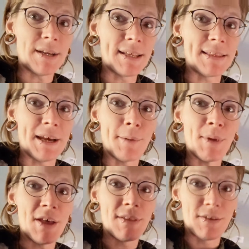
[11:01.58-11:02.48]
in them
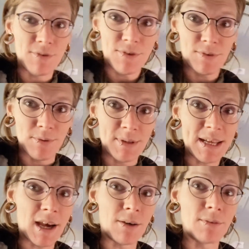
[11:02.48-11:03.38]
and then you screw it
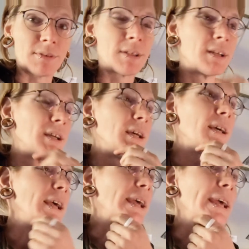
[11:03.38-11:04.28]
down
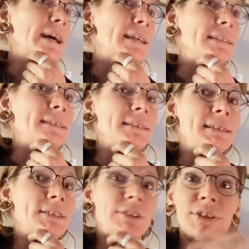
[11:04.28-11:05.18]
and
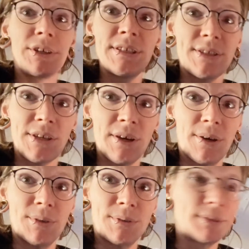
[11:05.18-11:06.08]
you're good to
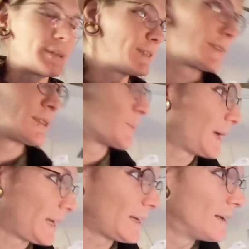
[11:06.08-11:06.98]
go. It's the
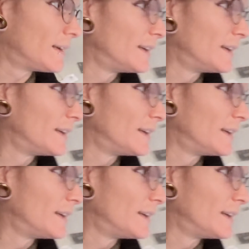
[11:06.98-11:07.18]
way